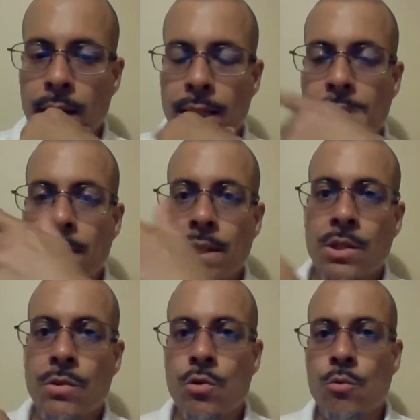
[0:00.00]
And in these
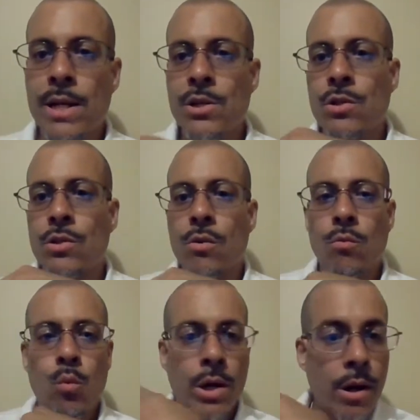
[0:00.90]
situations,
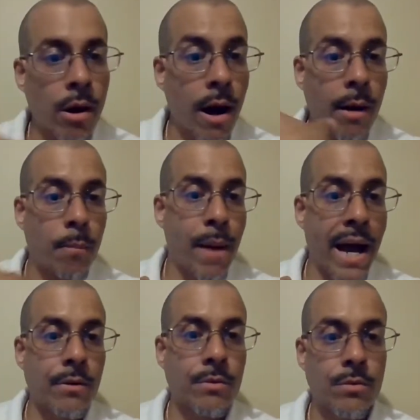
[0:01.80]
so what are our
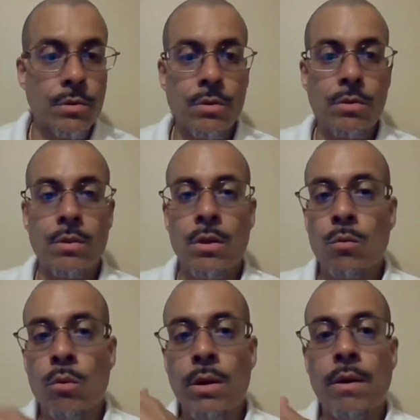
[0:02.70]
bounds?
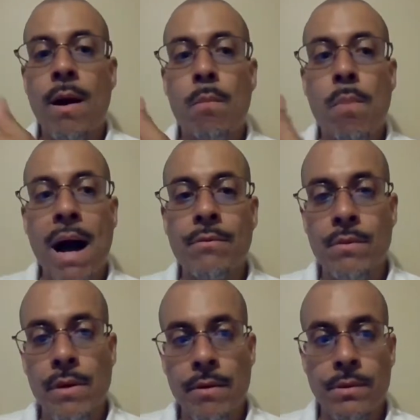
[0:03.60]
What are our
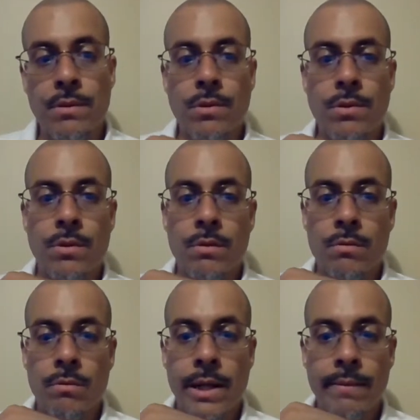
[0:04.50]
boundaries,
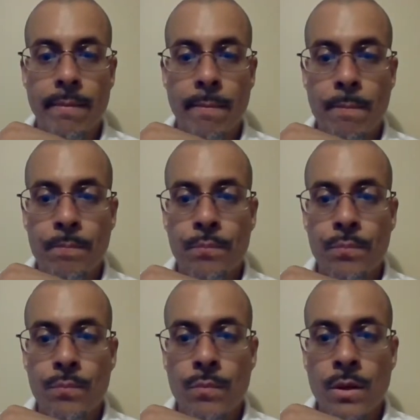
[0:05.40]
right?
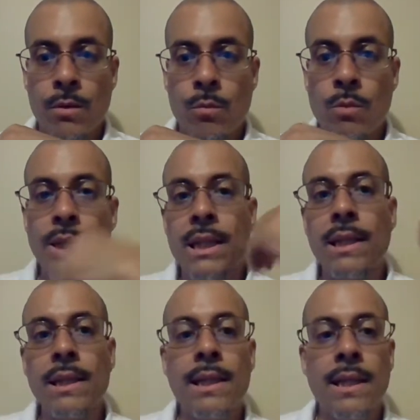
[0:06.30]
When we
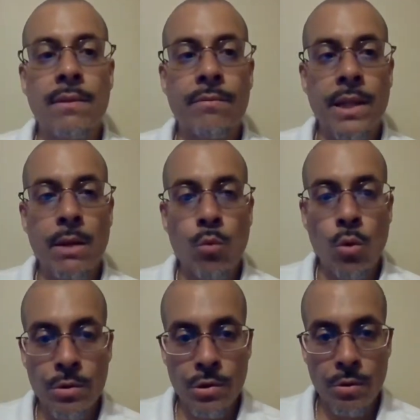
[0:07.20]
clearly live in a
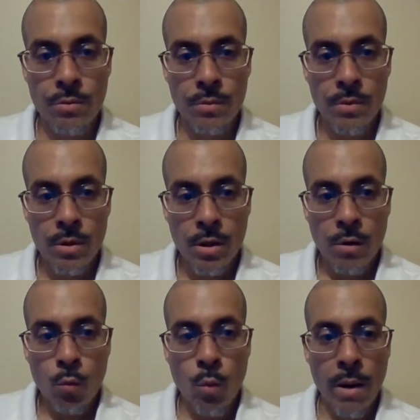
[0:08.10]
war zone
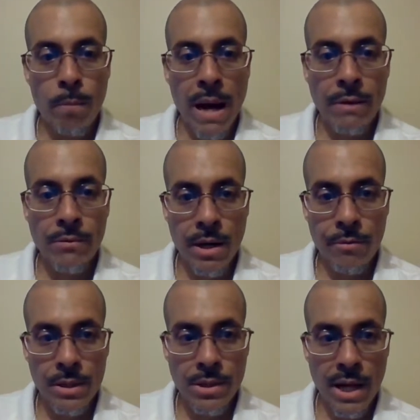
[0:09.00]
where
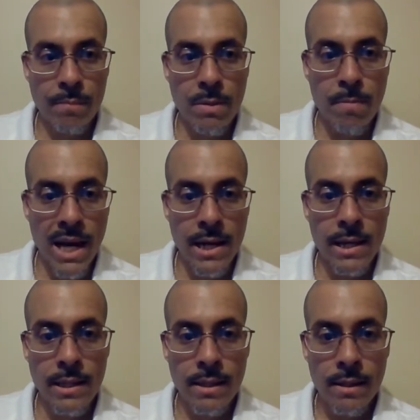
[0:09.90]
boundaries can be
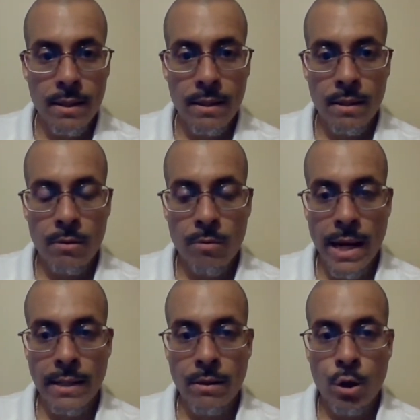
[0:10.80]
made,
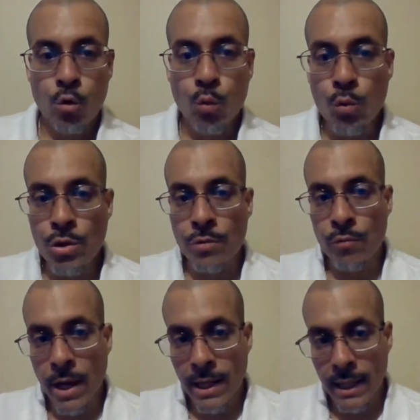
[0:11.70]
right? Rules
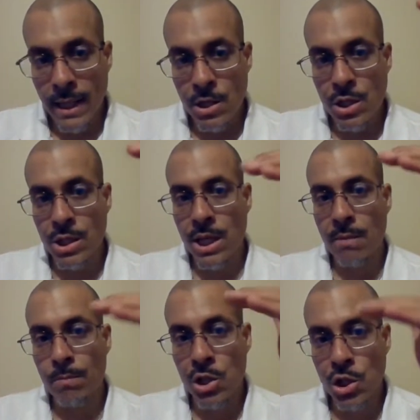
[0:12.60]
and regulations
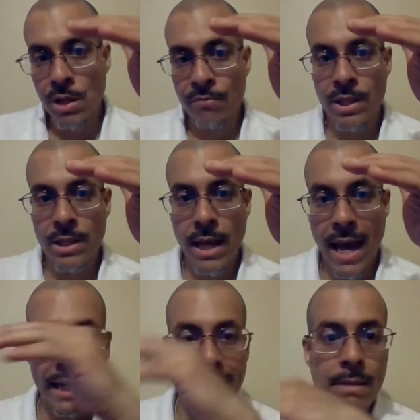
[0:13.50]
can be shifted
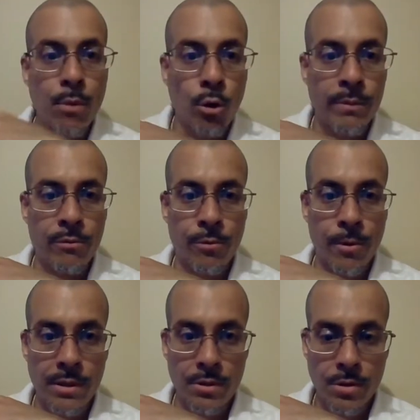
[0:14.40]
at any moment
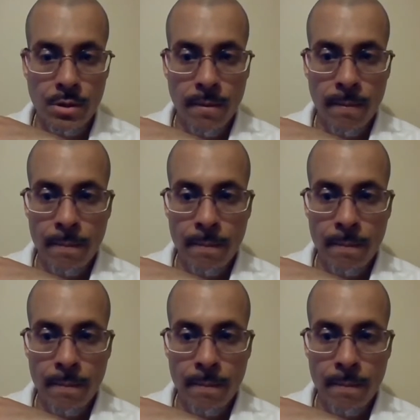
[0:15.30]
for us,